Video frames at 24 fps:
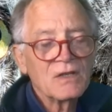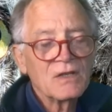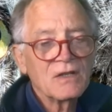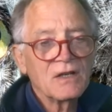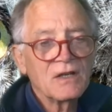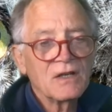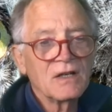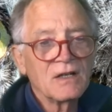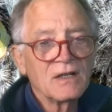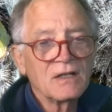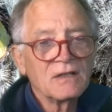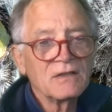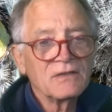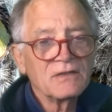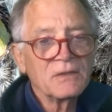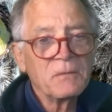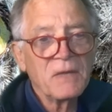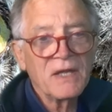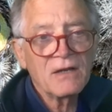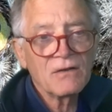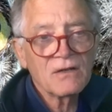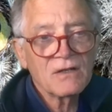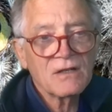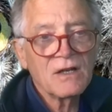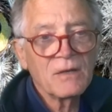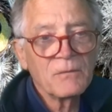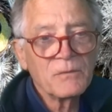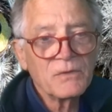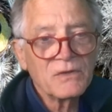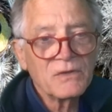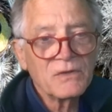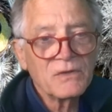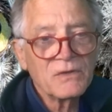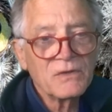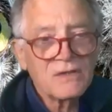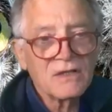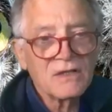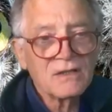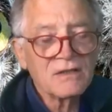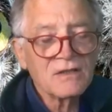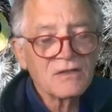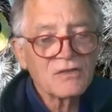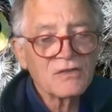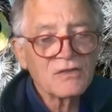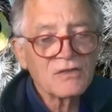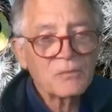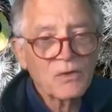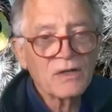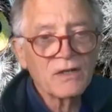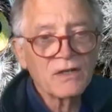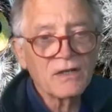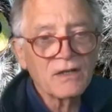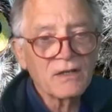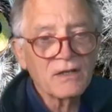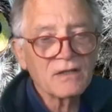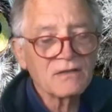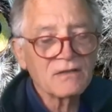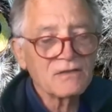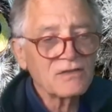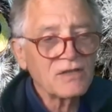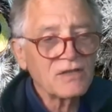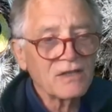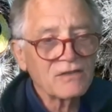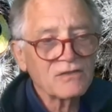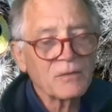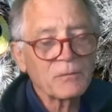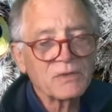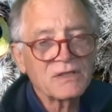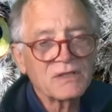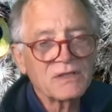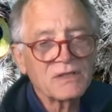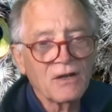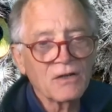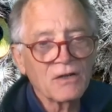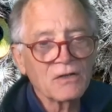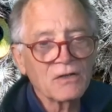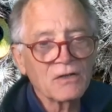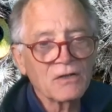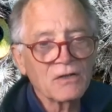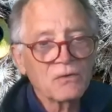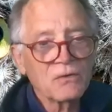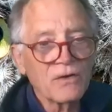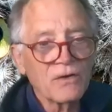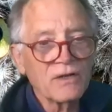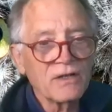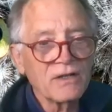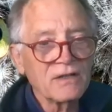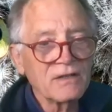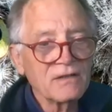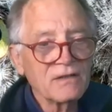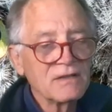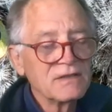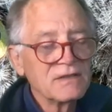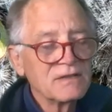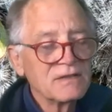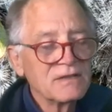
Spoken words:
the male comes in the spring and sets up a territory,